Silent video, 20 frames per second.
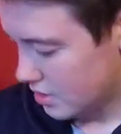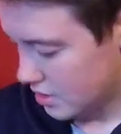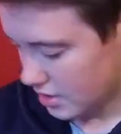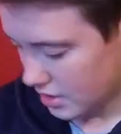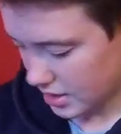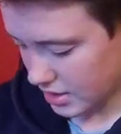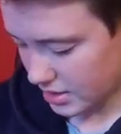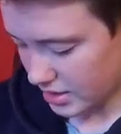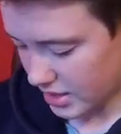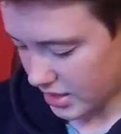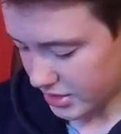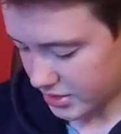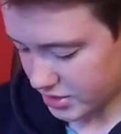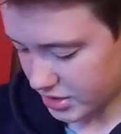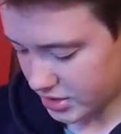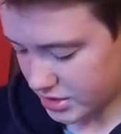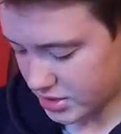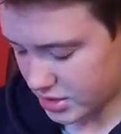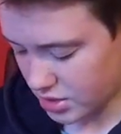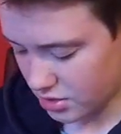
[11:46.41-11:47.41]
And lastly,
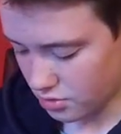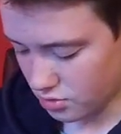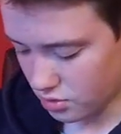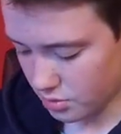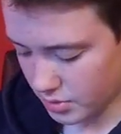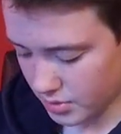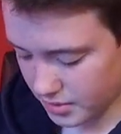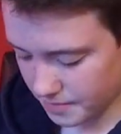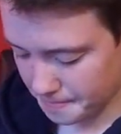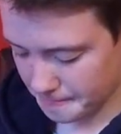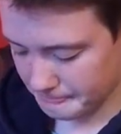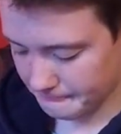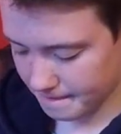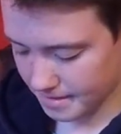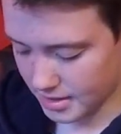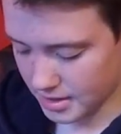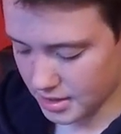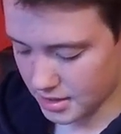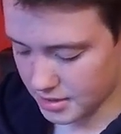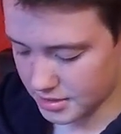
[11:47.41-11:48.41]
Scube.
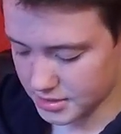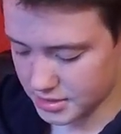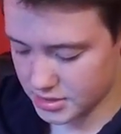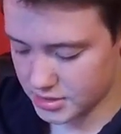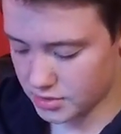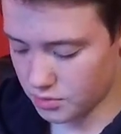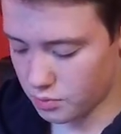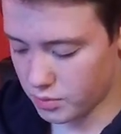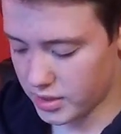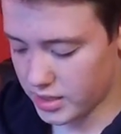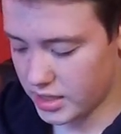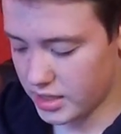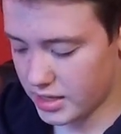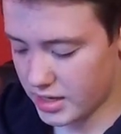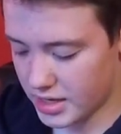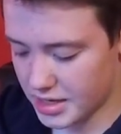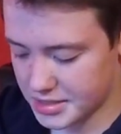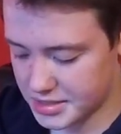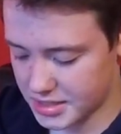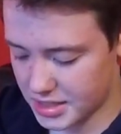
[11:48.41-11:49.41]
This is a wingy that
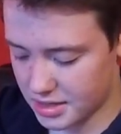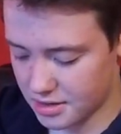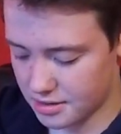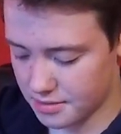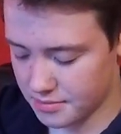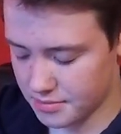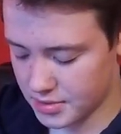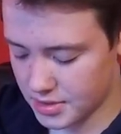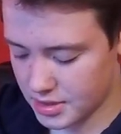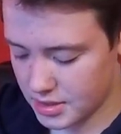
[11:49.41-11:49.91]
I set up.